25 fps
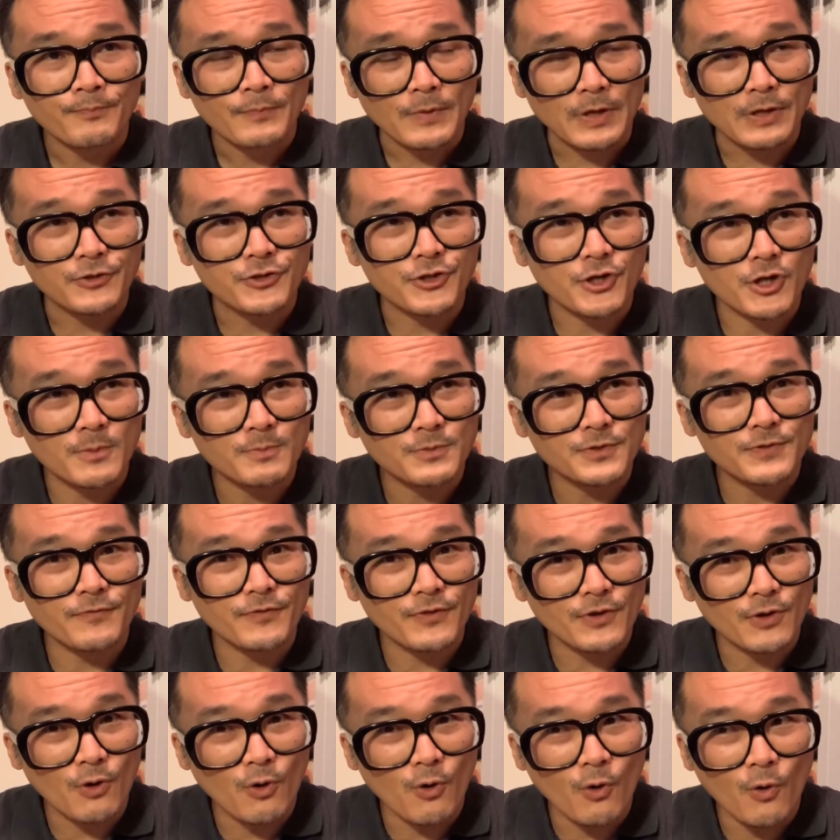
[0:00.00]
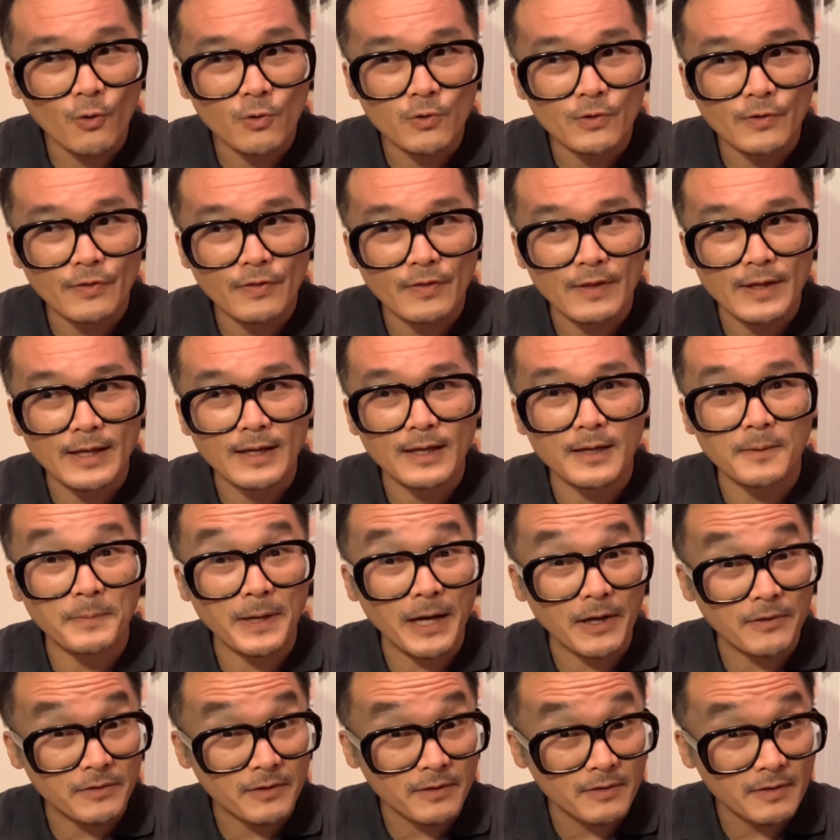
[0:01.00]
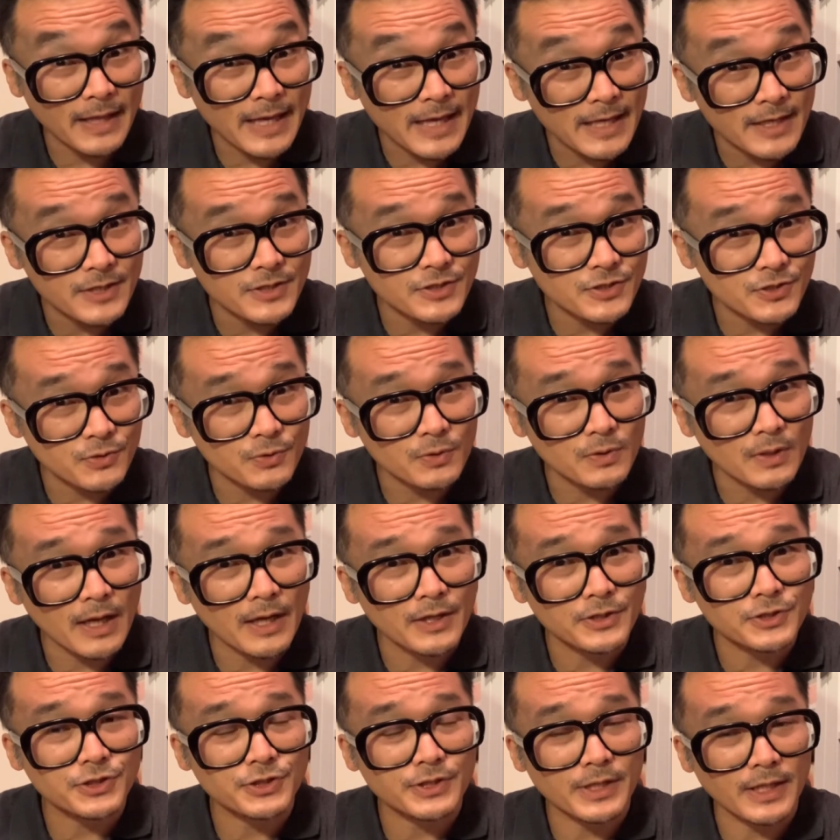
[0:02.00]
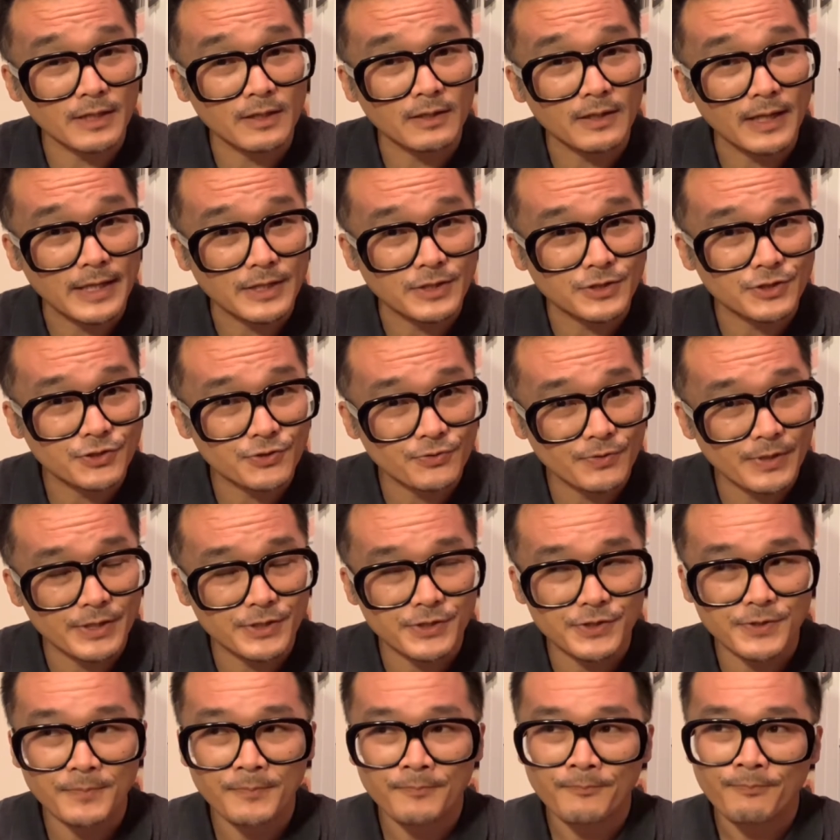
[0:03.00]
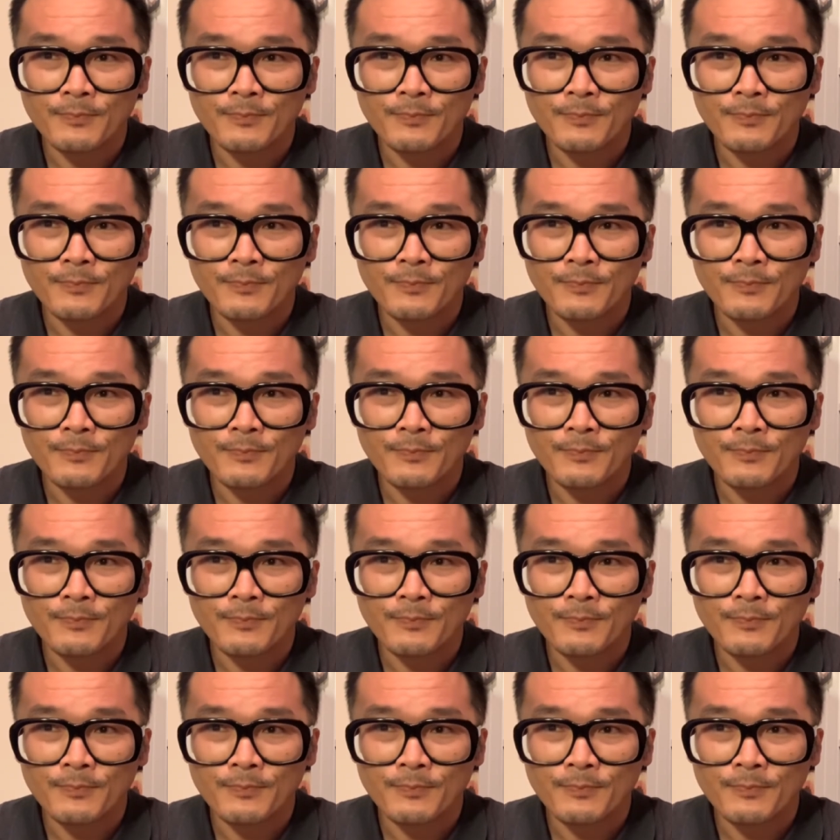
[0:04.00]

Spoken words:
in terms of the whole thing about the Ladies Who Lunch and Elaine Stritch,